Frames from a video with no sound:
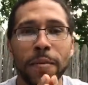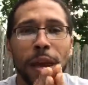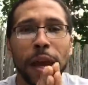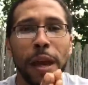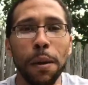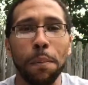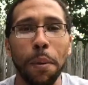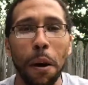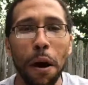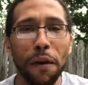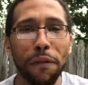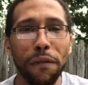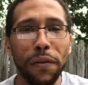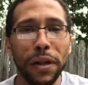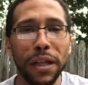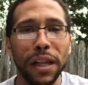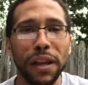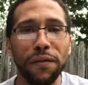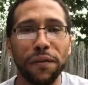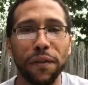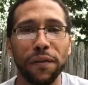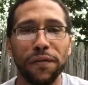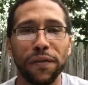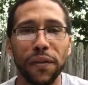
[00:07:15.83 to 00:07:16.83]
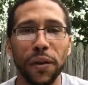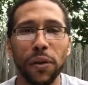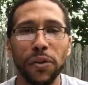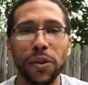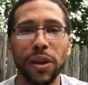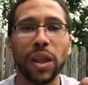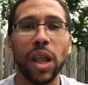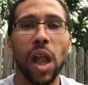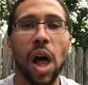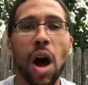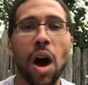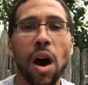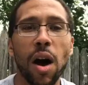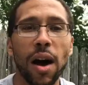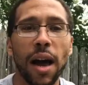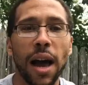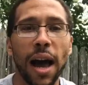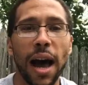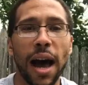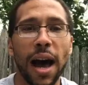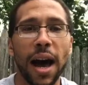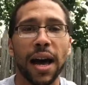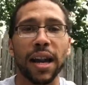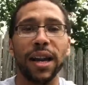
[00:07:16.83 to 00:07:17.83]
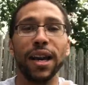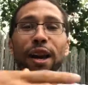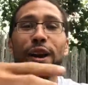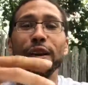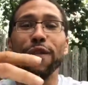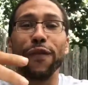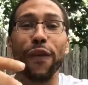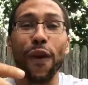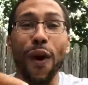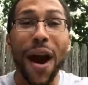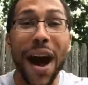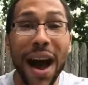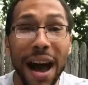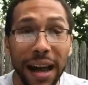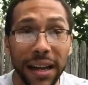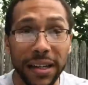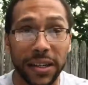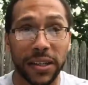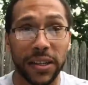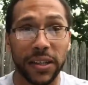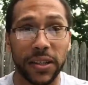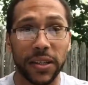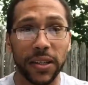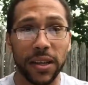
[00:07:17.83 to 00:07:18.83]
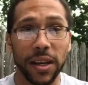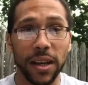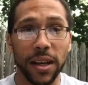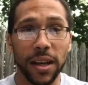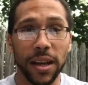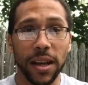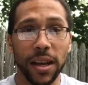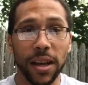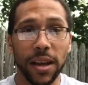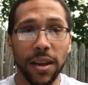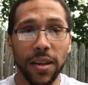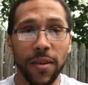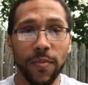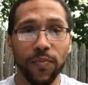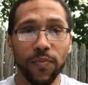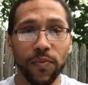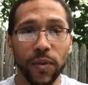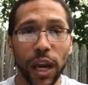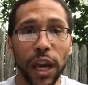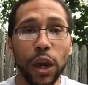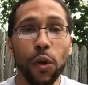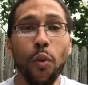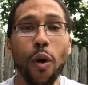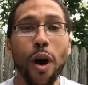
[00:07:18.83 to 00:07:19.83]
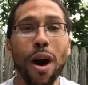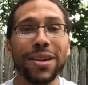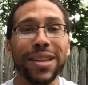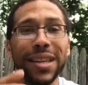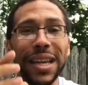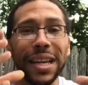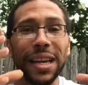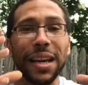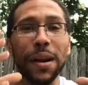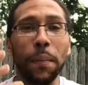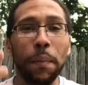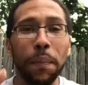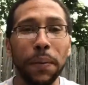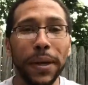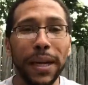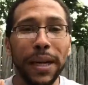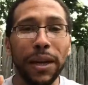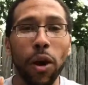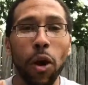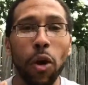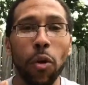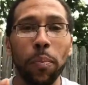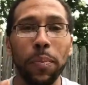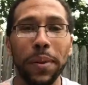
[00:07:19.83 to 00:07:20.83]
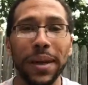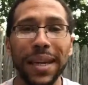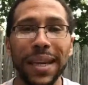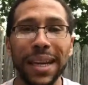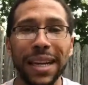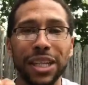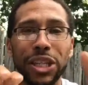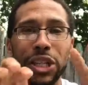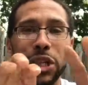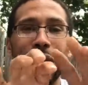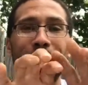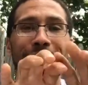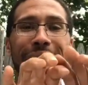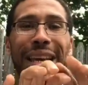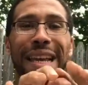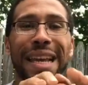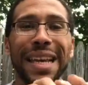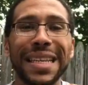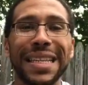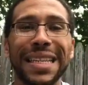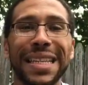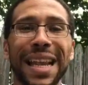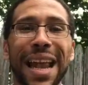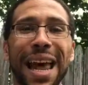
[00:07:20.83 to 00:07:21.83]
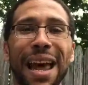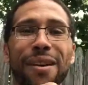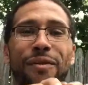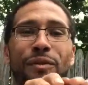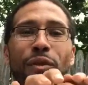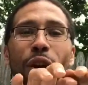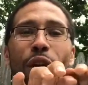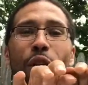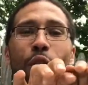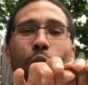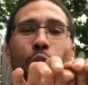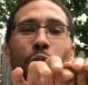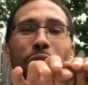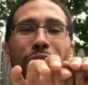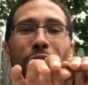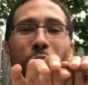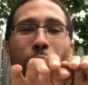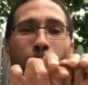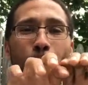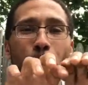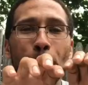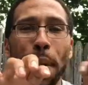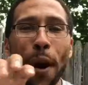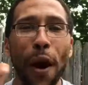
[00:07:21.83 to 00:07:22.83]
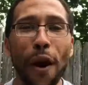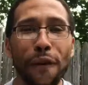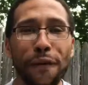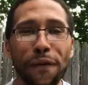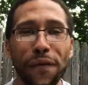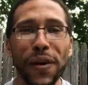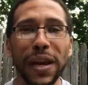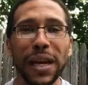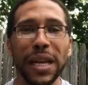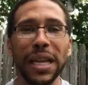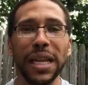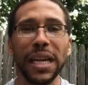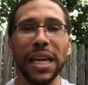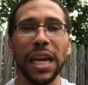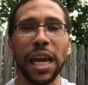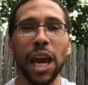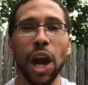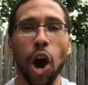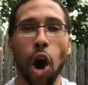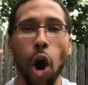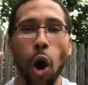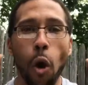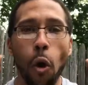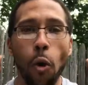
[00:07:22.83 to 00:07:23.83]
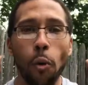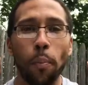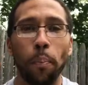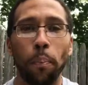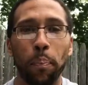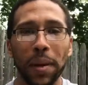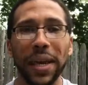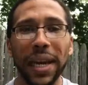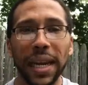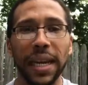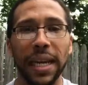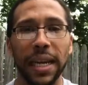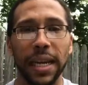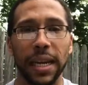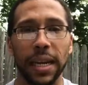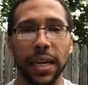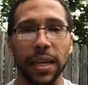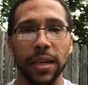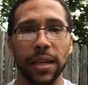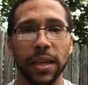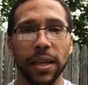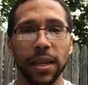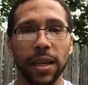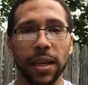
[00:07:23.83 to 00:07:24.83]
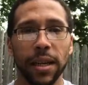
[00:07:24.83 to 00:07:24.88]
He perfectly fulfilled the law of God for us. He walked in complete obedience so that his life was perfectly obedient.